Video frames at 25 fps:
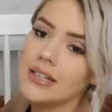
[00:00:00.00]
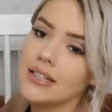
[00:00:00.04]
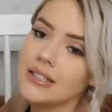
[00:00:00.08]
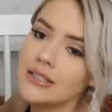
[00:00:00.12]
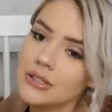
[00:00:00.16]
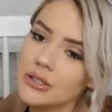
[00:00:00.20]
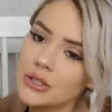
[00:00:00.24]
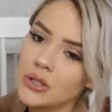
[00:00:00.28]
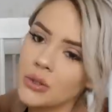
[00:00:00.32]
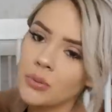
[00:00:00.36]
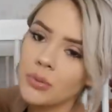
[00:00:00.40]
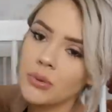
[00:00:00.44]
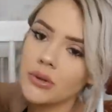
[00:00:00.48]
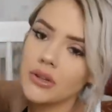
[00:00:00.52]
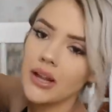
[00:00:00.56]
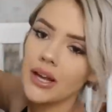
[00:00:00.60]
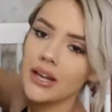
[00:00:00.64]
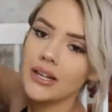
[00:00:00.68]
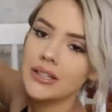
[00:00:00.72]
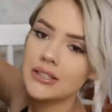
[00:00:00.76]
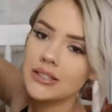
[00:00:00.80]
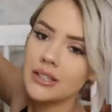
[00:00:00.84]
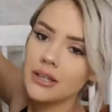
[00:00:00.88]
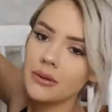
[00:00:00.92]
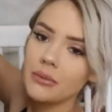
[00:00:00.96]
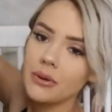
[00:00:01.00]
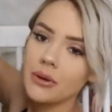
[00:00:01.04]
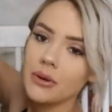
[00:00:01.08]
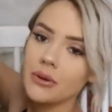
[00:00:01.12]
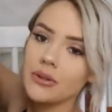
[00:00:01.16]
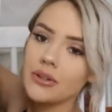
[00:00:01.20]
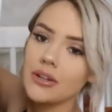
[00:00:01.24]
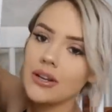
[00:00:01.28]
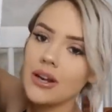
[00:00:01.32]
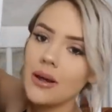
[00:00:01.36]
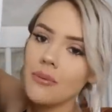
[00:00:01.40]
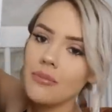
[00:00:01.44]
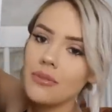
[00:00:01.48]
It's super light, so let me
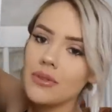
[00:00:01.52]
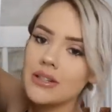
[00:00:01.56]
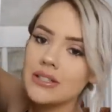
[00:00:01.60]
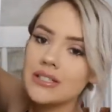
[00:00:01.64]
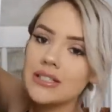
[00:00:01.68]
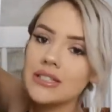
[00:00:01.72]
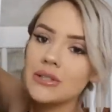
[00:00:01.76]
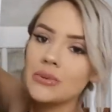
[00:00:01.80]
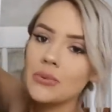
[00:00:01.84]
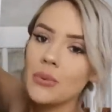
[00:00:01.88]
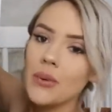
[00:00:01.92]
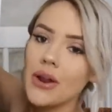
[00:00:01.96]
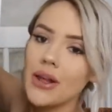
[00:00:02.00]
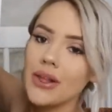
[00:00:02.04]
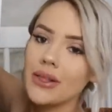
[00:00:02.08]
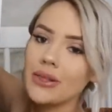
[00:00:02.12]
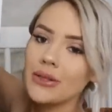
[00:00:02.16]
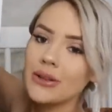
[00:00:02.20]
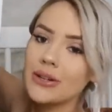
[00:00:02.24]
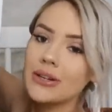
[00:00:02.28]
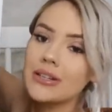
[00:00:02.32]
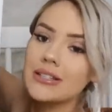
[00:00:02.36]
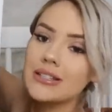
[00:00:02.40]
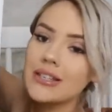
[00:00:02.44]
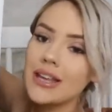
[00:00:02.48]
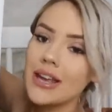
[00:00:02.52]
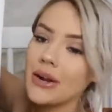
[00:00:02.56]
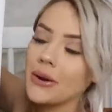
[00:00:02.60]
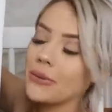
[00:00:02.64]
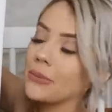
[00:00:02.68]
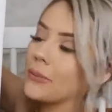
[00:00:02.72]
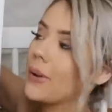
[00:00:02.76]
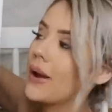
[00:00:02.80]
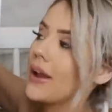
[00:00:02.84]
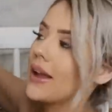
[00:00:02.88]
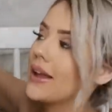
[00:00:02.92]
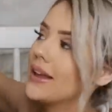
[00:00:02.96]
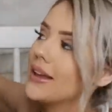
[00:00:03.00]
hold it up. This is what it looks like
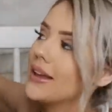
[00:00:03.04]
right